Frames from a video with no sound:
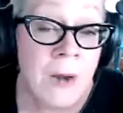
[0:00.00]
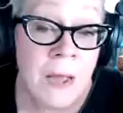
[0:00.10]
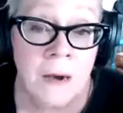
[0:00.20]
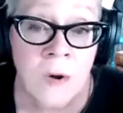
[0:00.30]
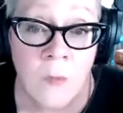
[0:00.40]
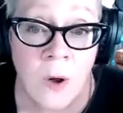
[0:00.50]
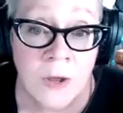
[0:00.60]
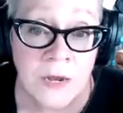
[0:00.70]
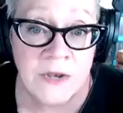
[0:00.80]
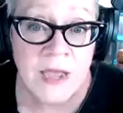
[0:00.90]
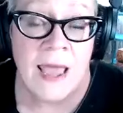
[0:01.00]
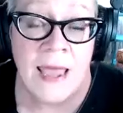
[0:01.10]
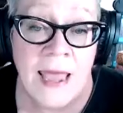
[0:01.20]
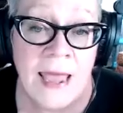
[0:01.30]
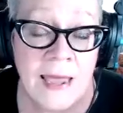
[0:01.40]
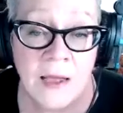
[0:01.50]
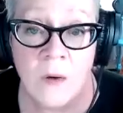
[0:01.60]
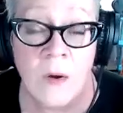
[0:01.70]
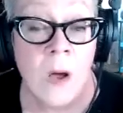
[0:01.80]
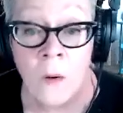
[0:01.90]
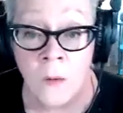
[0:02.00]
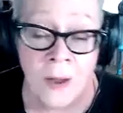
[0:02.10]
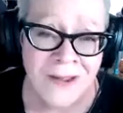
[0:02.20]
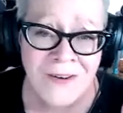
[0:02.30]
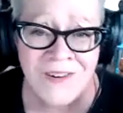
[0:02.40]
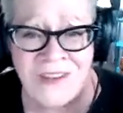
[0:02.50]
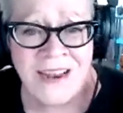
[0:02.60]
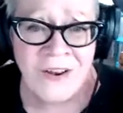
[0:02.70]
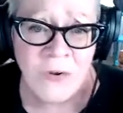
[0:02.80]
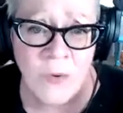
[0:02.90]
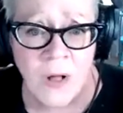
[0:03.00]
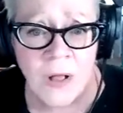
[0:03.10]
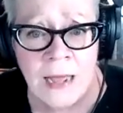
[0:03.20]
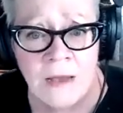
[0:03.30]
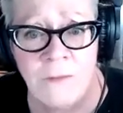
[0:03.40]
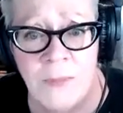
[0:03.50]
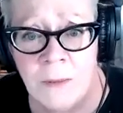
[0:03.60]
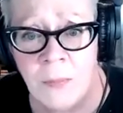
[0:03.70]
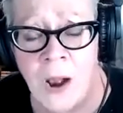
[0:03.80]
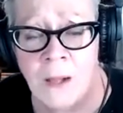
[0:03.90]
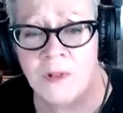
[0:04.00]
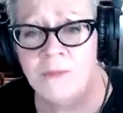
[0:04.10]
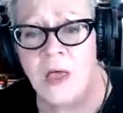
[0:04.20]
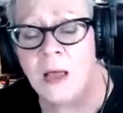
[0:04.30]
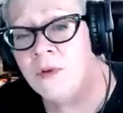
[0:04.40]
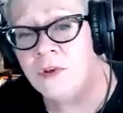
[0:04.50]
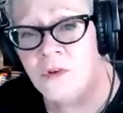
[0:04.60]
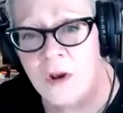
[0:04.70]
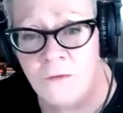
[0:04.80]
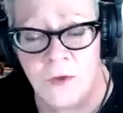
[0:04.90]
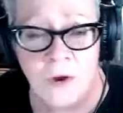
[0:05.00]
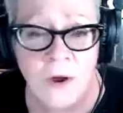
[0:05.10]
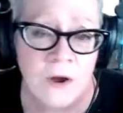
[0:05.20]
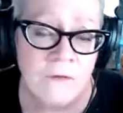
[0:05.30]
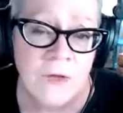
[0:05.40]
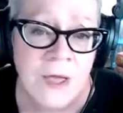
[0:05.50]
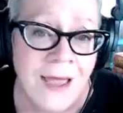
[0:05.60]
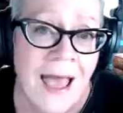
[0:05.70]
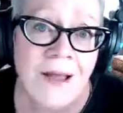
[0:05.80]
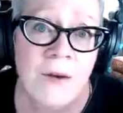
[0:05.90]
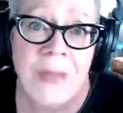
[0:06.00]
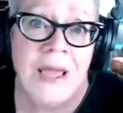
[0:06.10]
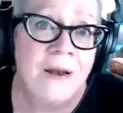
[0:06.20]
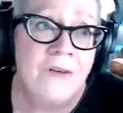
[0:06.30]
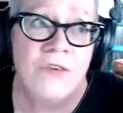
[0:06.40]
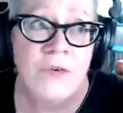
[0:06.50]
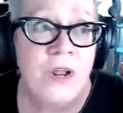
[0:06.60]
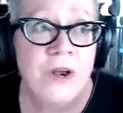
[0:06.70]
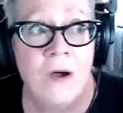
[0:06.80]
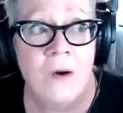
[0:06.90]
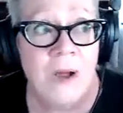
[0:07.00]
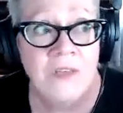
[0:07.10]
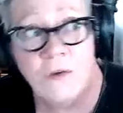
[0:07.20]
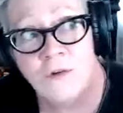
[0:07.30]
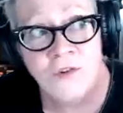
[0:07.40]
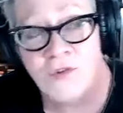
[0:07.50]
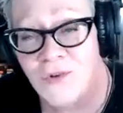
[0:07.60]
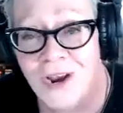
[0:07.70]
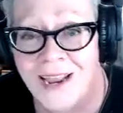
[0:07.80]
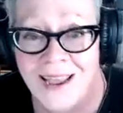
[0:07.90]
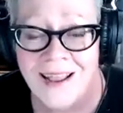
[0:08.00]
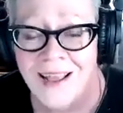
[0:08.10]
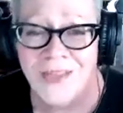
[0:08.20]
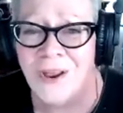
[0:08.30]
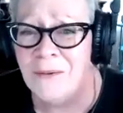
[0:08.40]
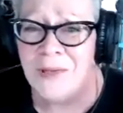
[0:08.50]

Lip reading: not going to walk into AA and go, "Oh, I understand you all have big problems. I'm just trying to figure out if how to manage, my social drinking." They're going to